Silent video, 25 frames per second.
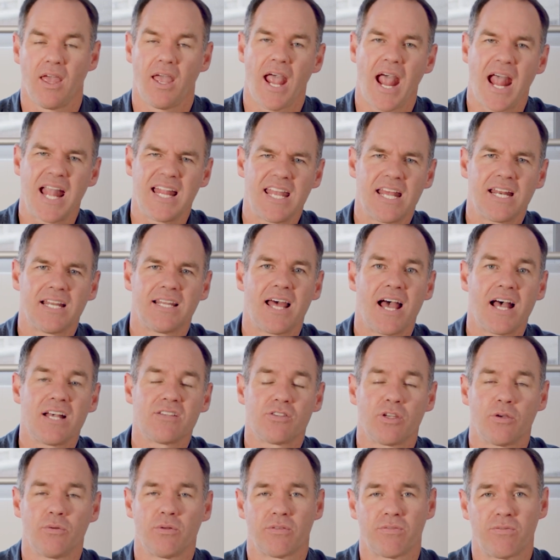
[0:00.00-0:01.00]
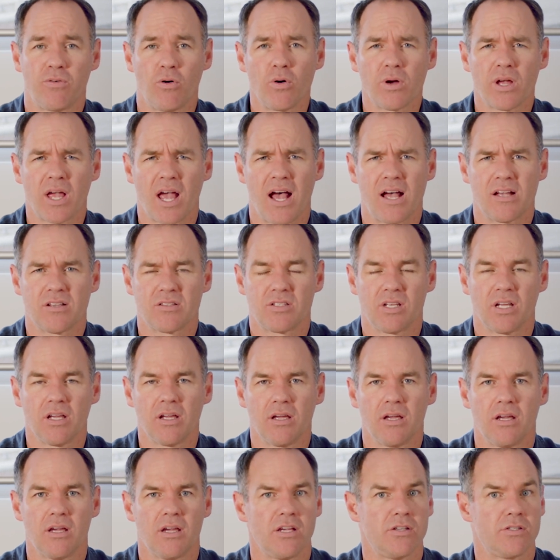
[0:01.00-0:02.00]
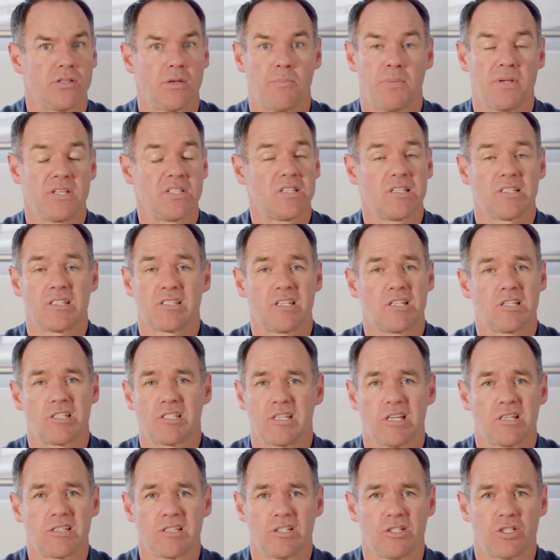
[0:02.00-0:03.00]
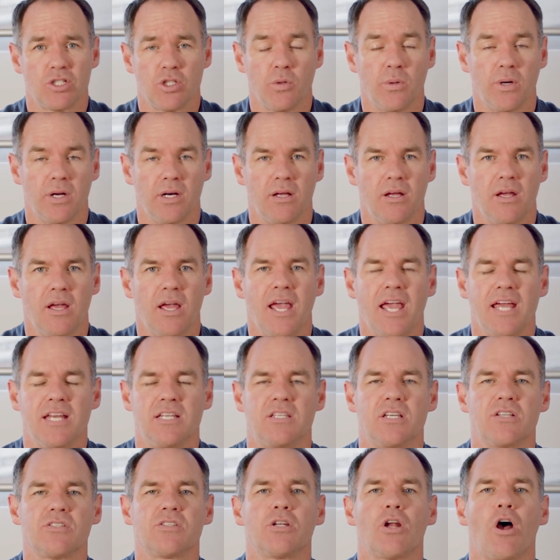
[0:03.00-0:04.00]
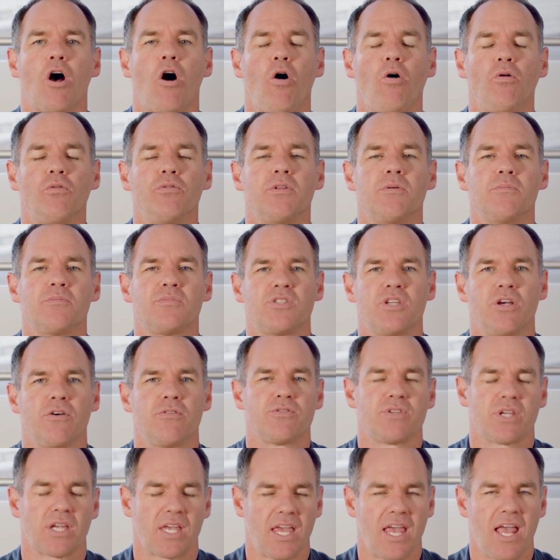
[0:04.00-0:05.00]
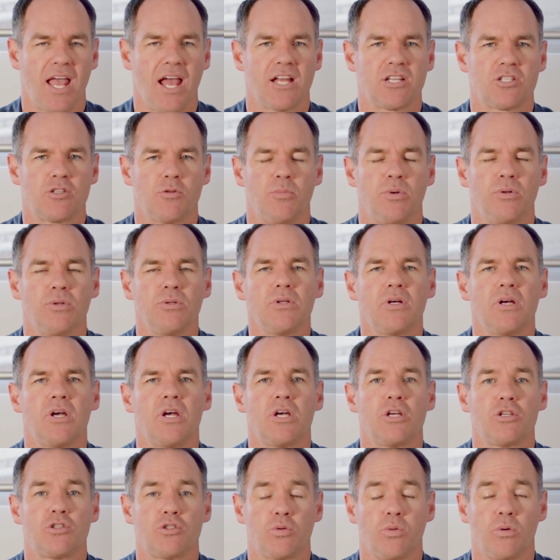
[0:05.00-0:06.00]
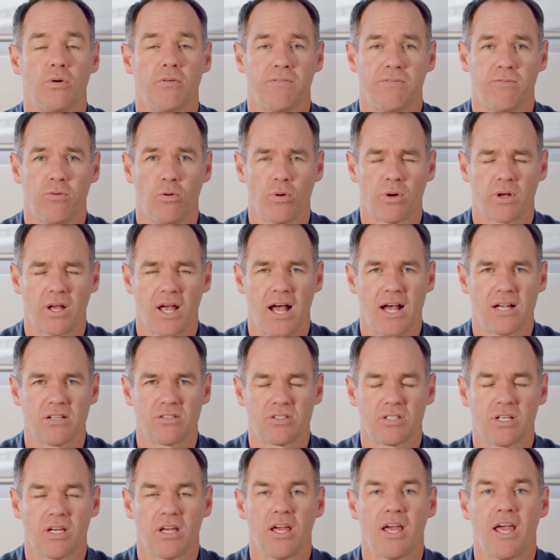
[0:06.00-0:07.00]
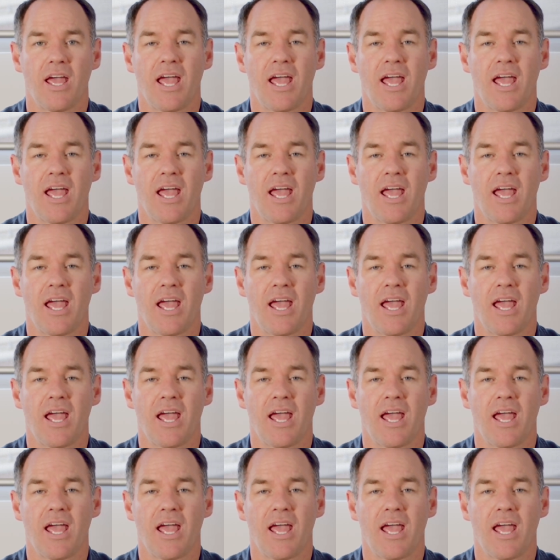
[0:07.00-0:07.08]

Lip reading: And then lastly with forecasting is your business just doesn't do it. It doesn't hold themselves accountable to a forecast.